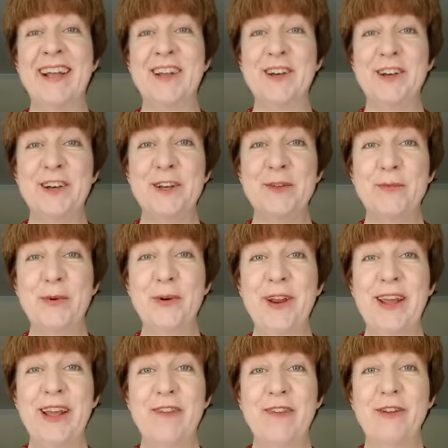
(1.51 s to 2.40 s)
Good
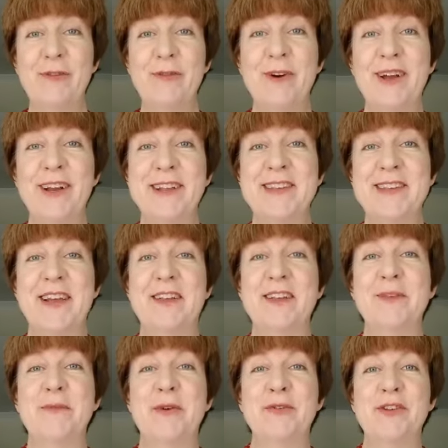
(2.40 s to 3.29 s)
morning, everyone. It's
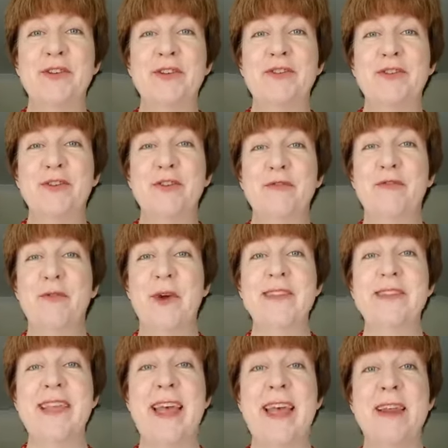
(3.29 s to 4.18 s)
Helen Moses, your
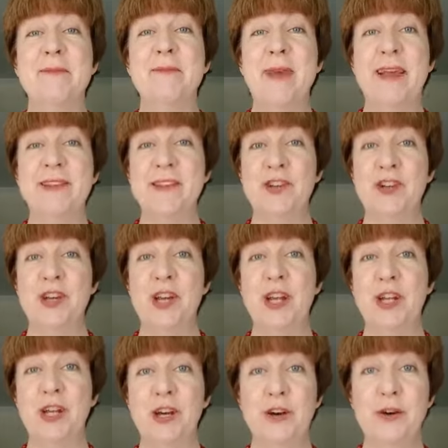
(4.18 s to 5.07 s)
voice and
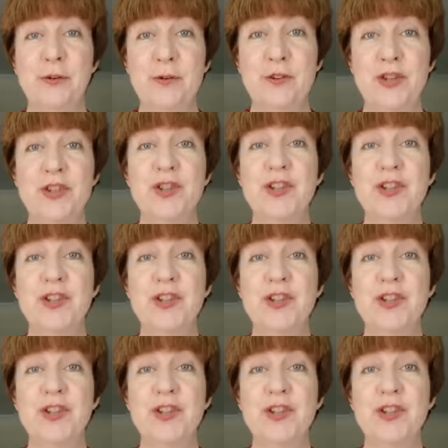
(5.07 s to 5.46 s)
messaging coach.